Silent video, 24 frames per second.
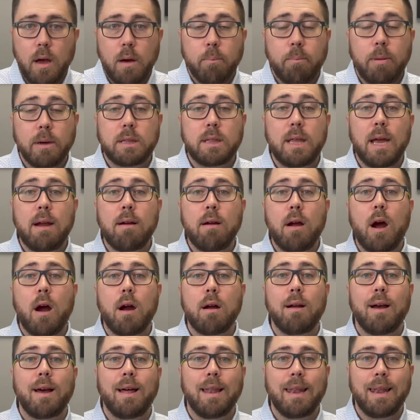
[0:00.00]
but there
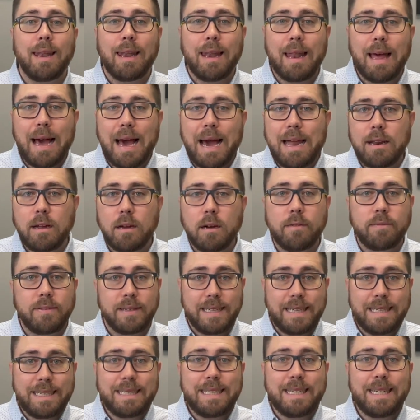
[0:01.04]
are a lot of
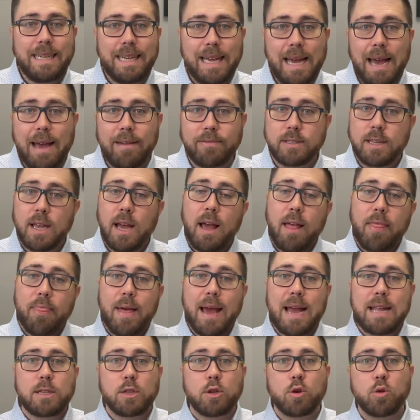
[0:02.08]
ETFs
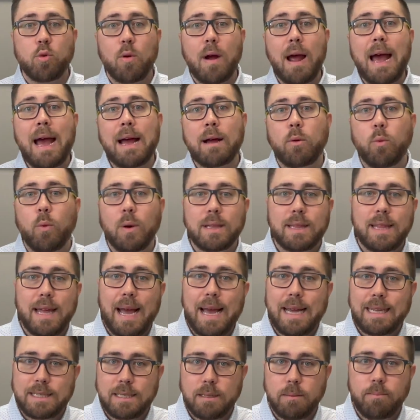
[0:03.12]
that track what the
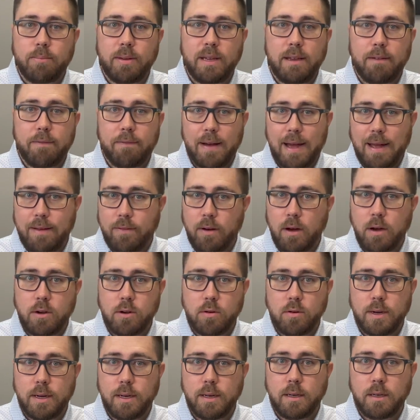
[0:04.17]
S&P
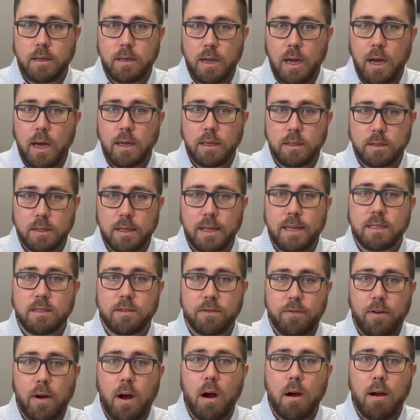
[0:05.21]
500 does as
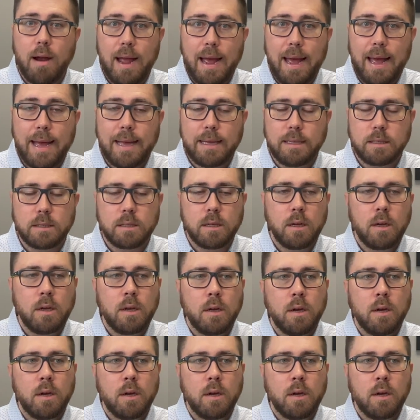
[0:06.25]
far as